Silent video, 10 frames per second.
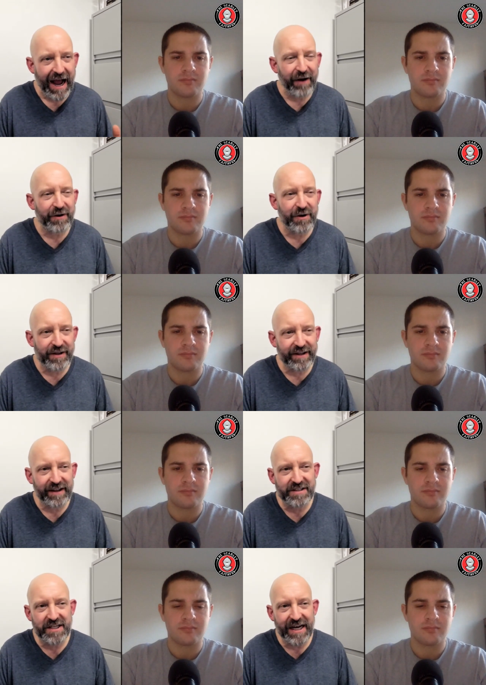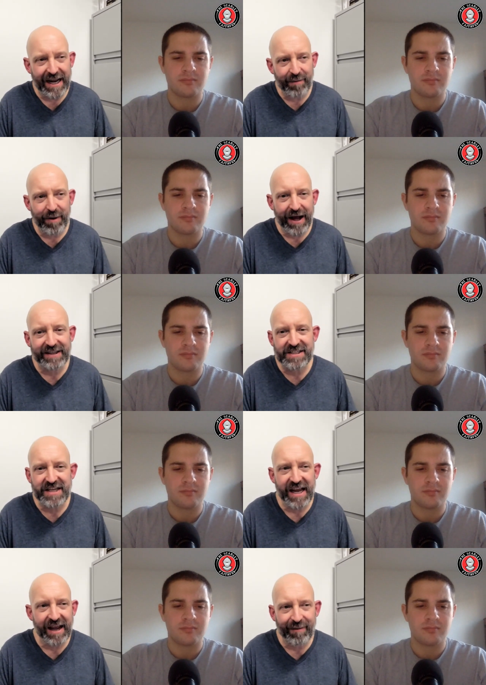Speaker 1: how do you think that's going to impact this
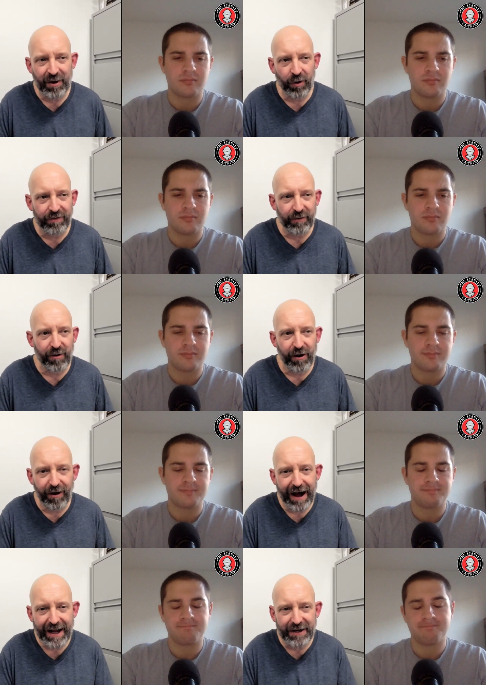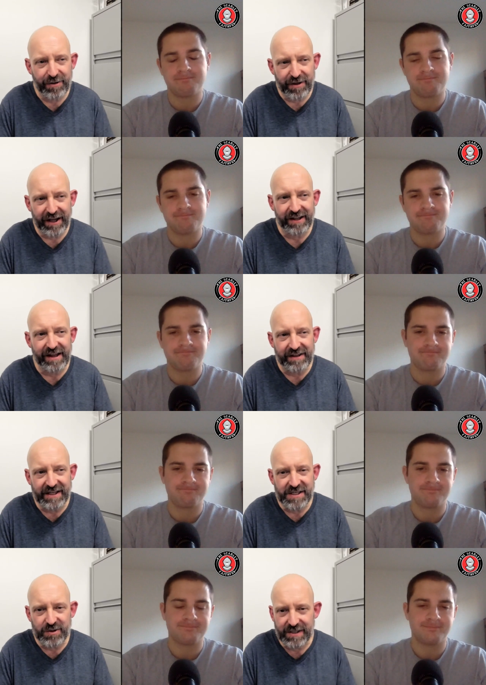game and overall how do you think that
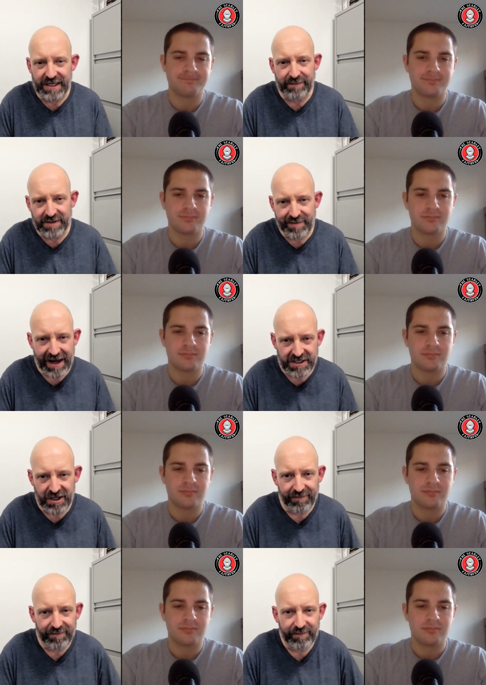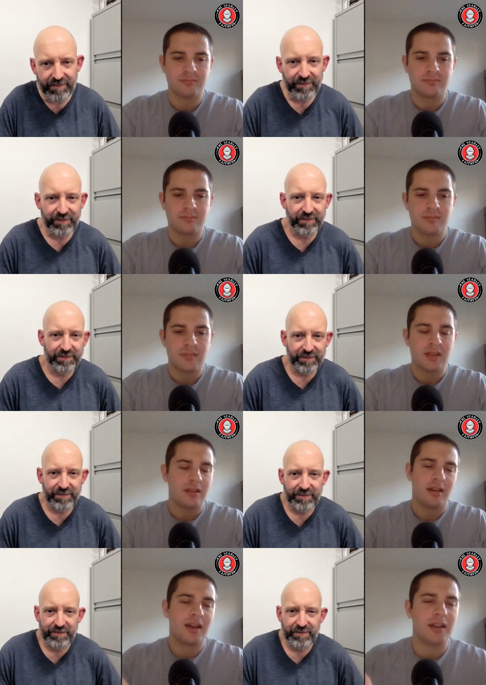these two teams match up?
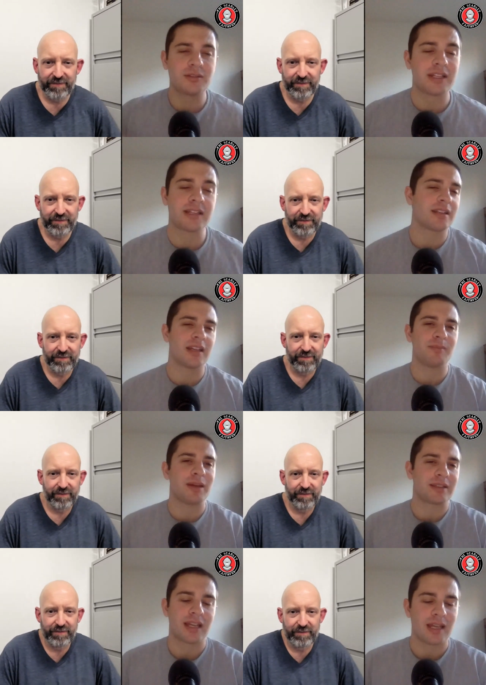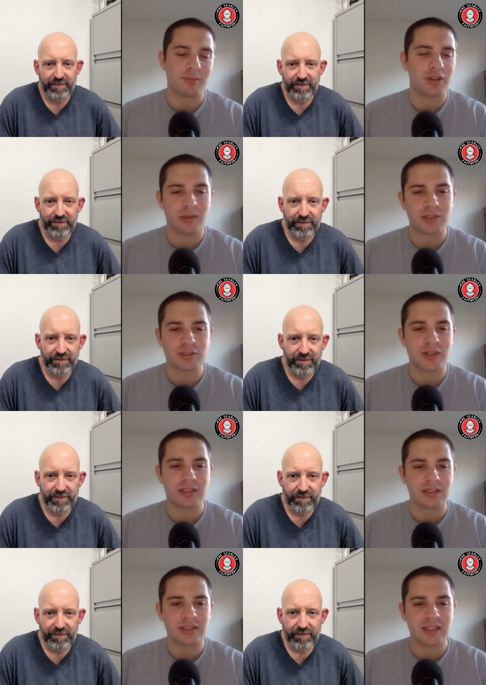
Speaker 2: I don't think it's going to impact that game all that much,
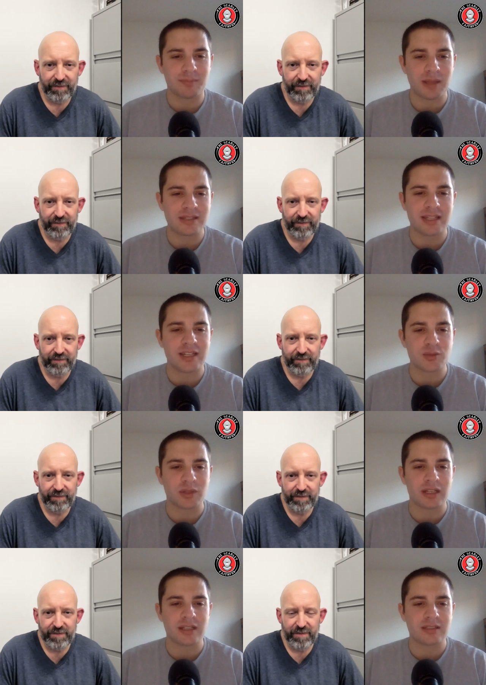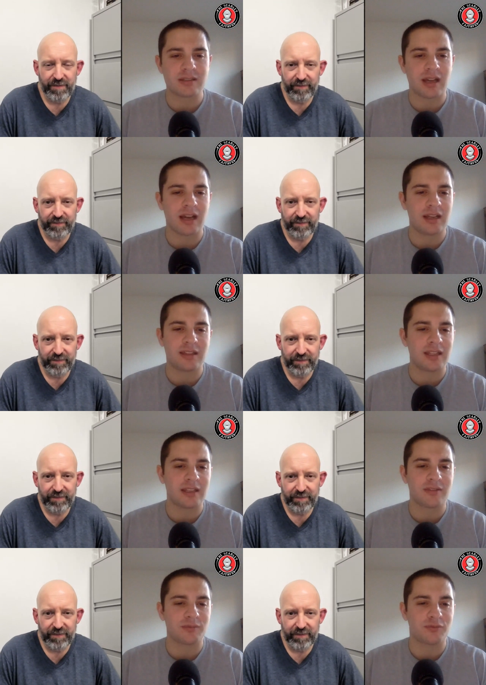frankly. Like Penn State is what it is. I
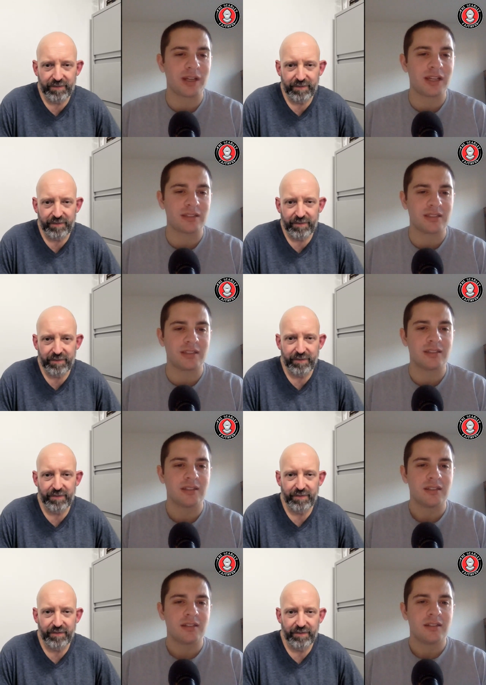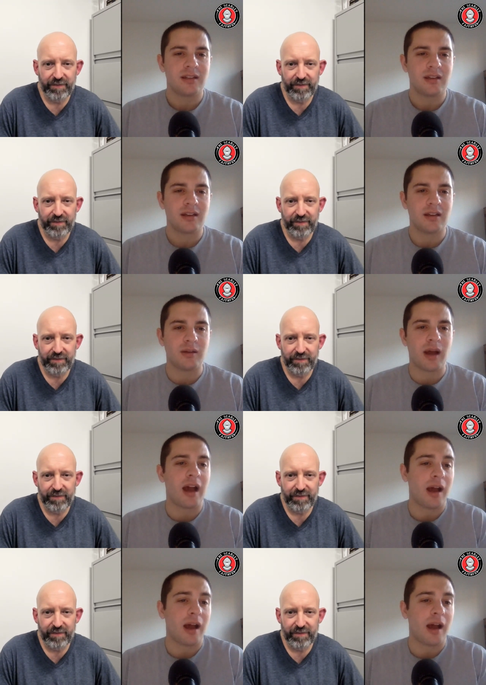think, frankly, I-